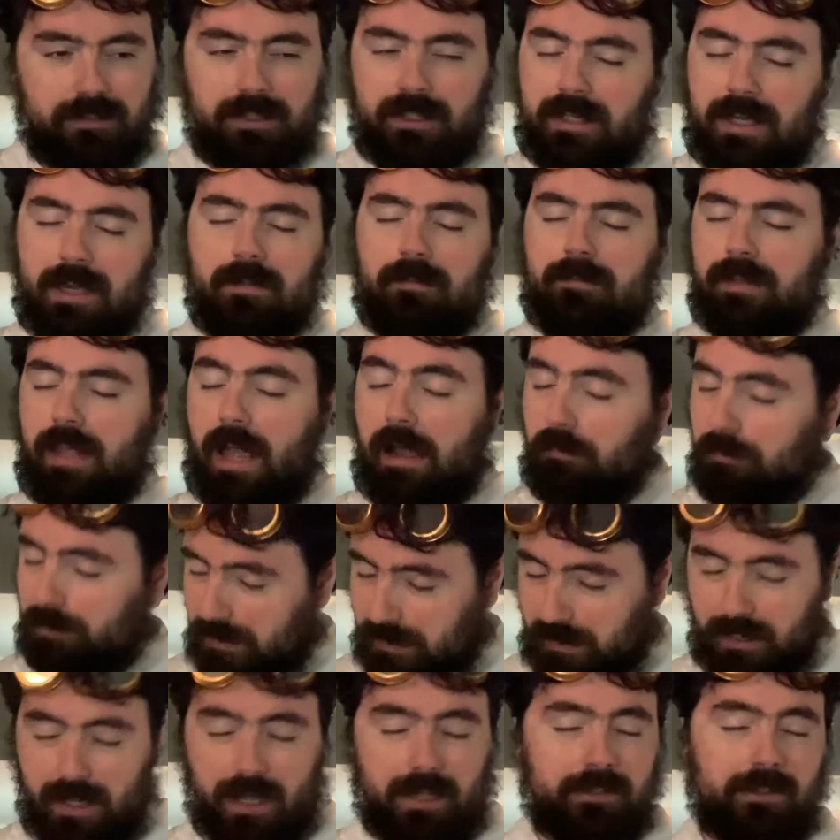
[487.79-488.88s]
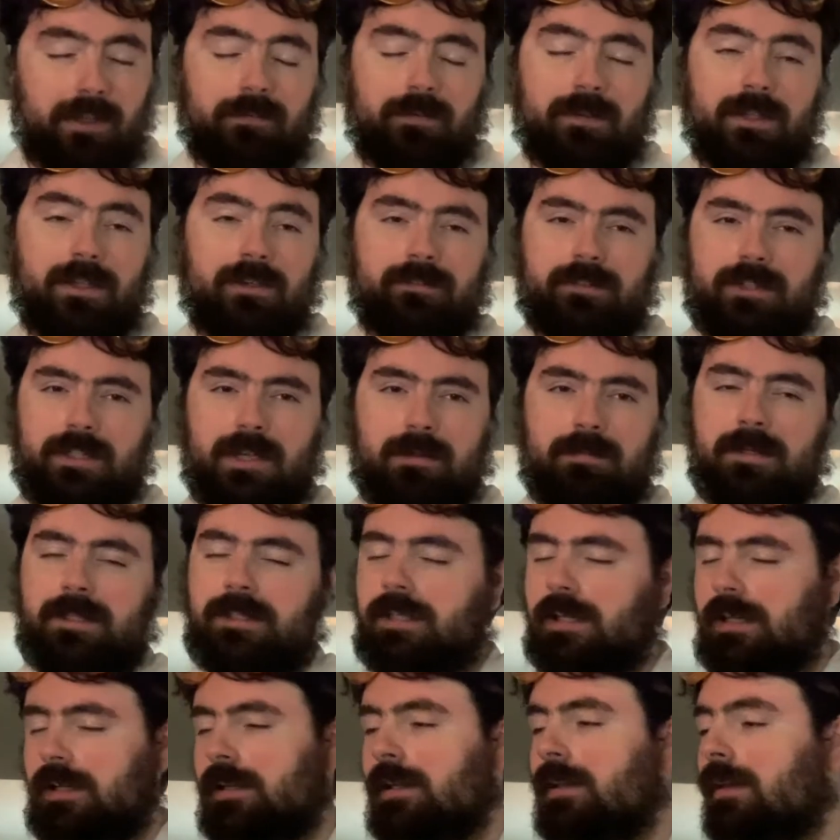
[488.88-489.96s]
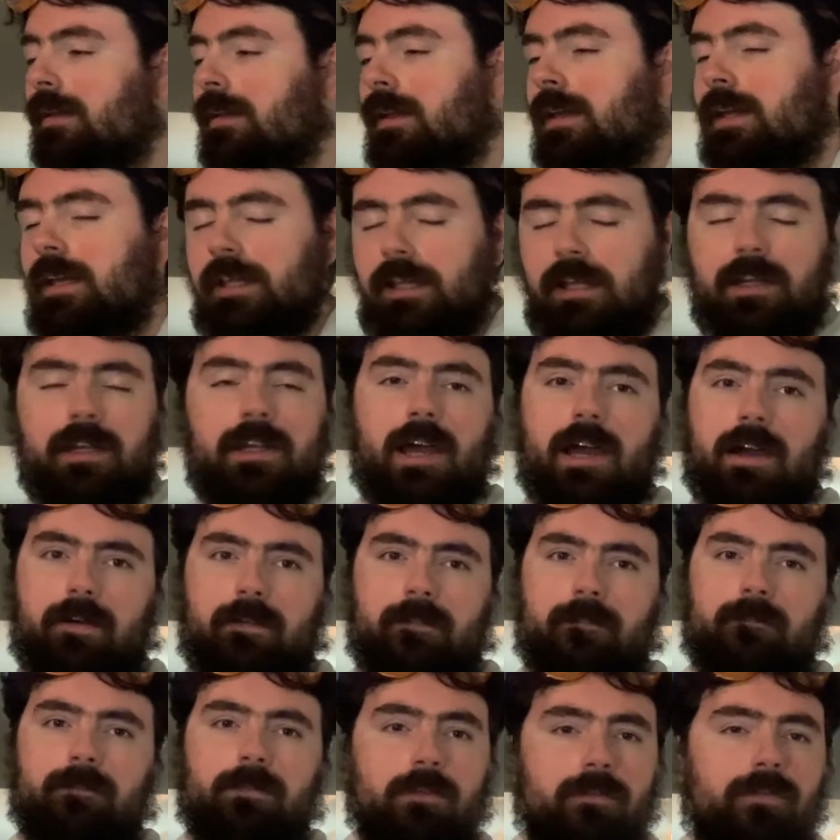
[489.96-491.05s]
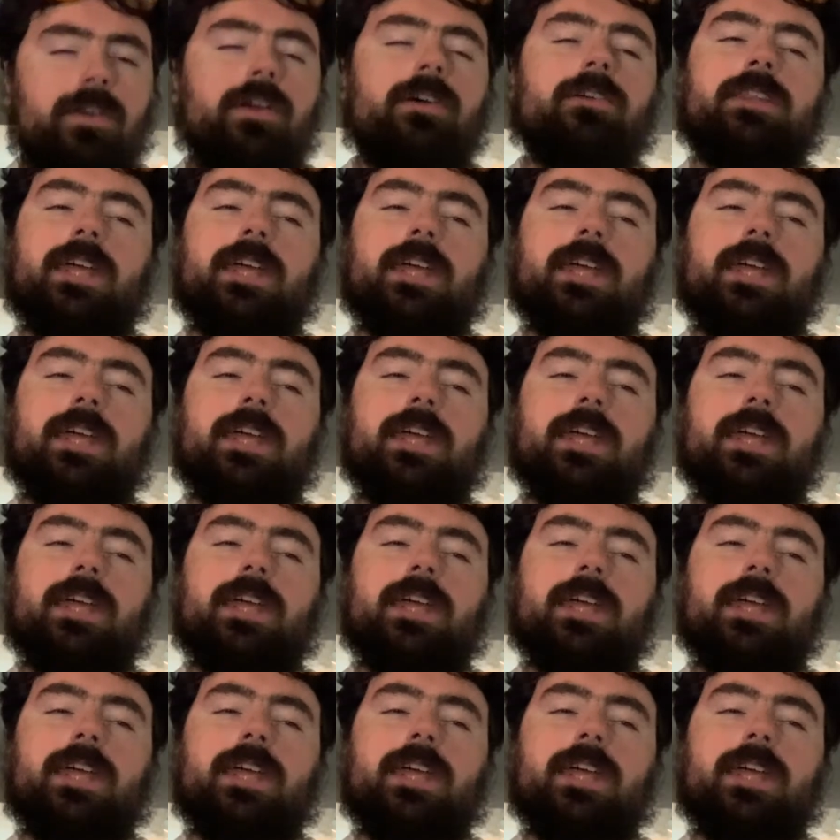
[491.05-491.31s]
get, that would be enough alone to get me to, you know, feel